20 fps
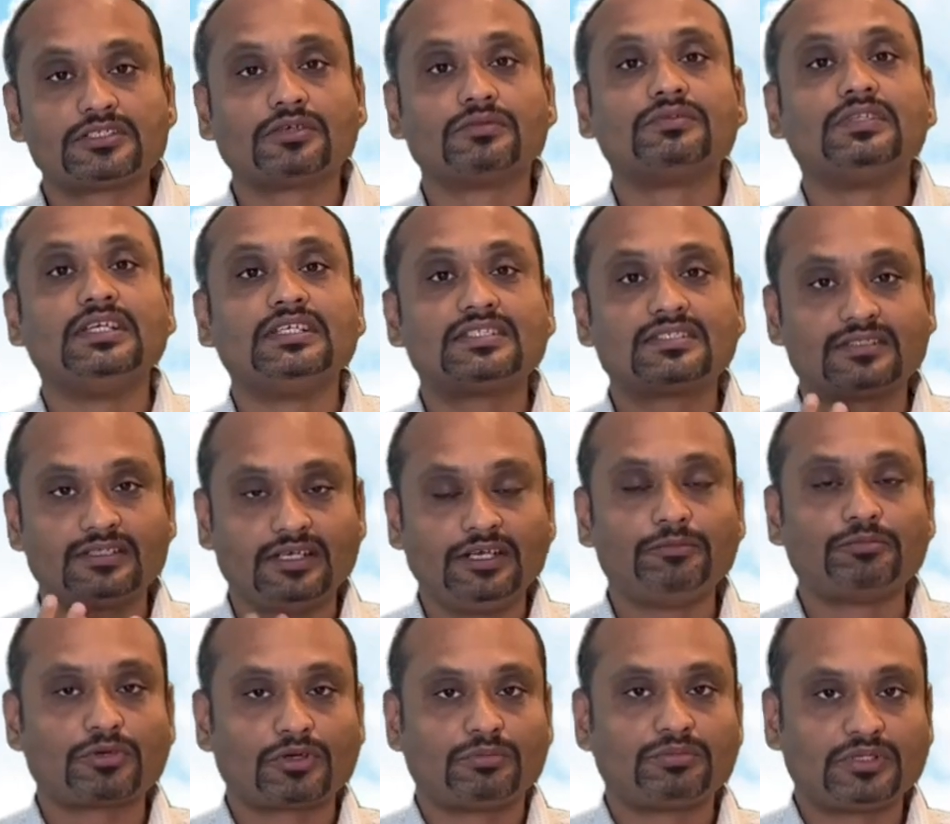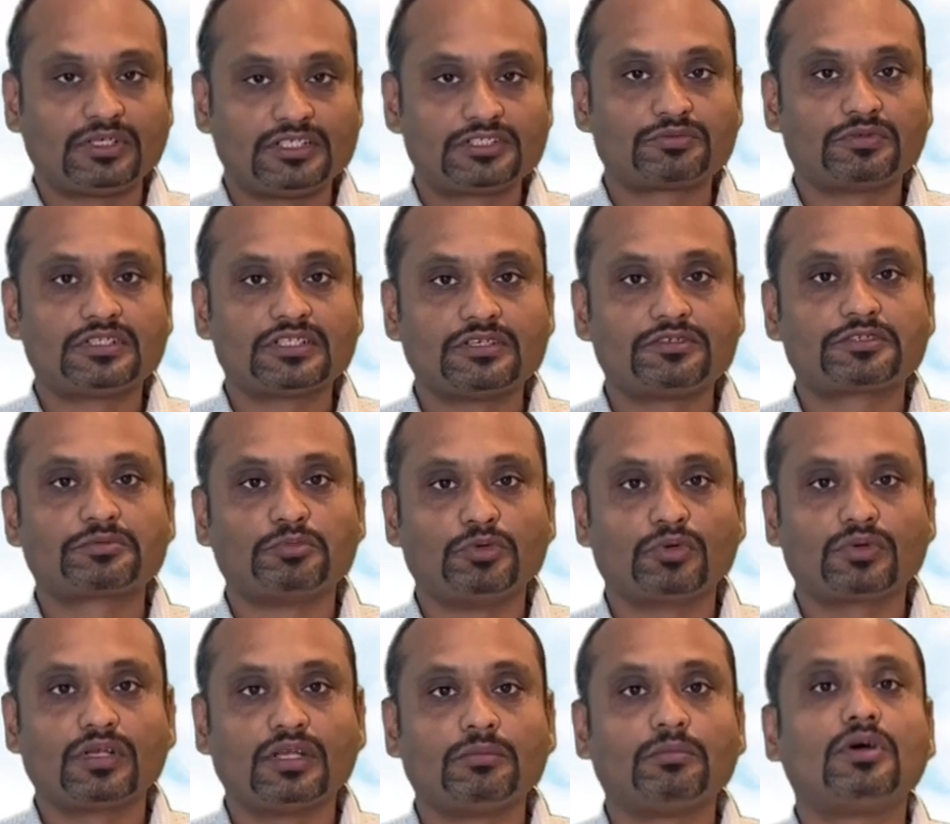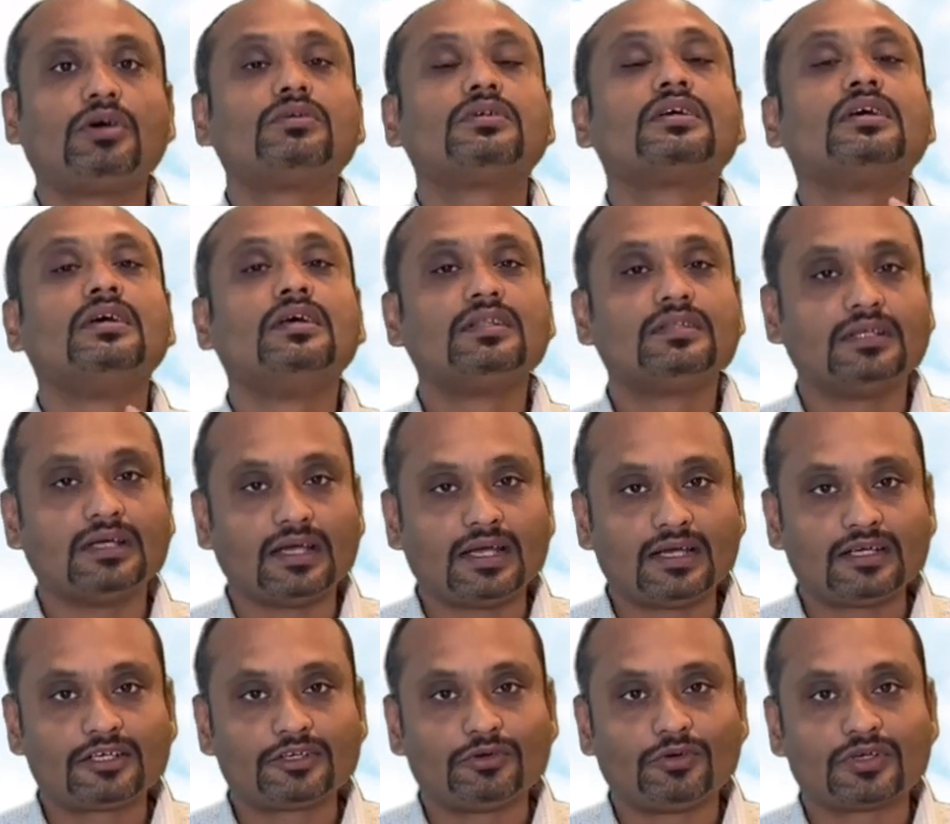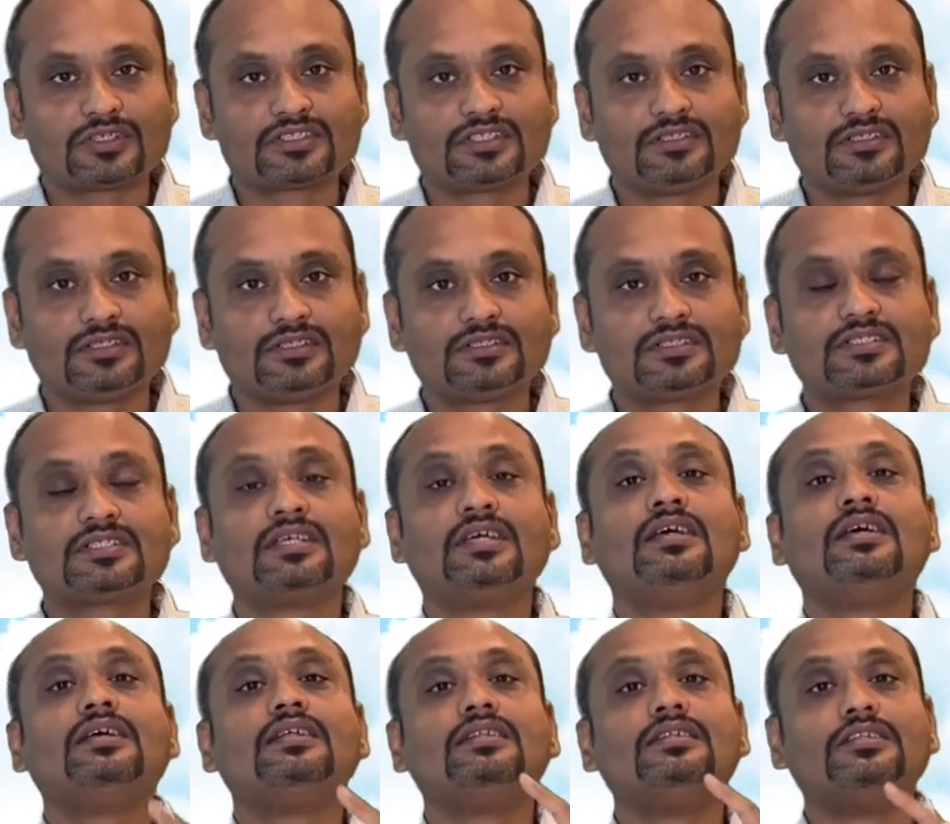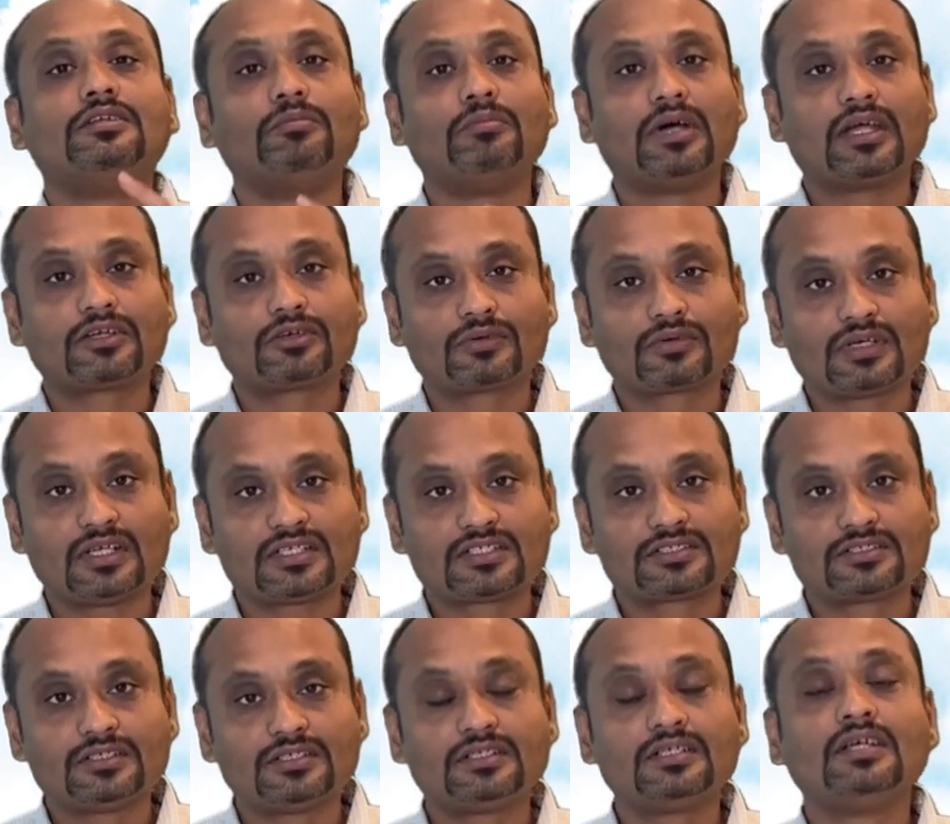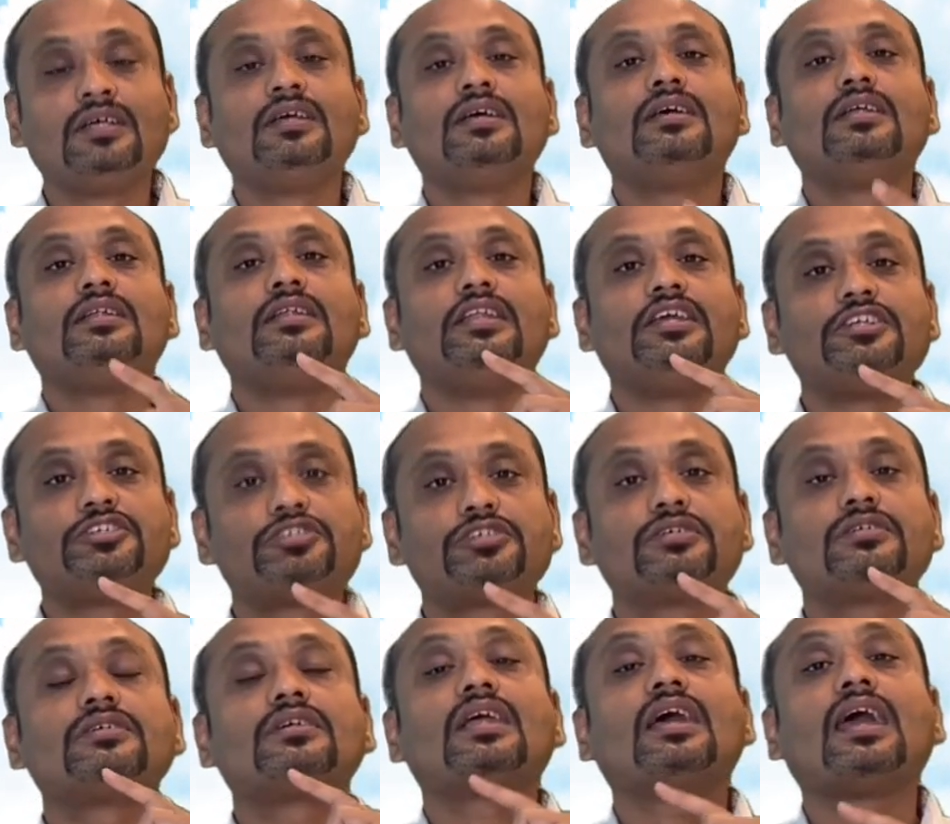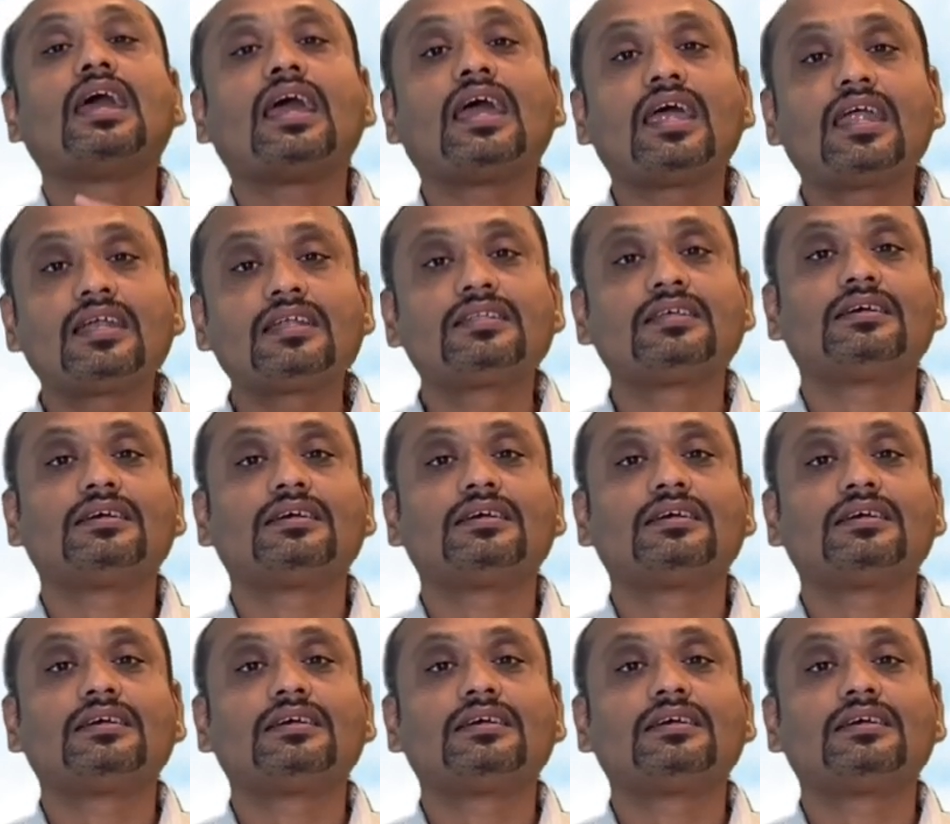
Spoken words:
of these three properties which I've spoken about: the antioxidants, the microclustered nature, and the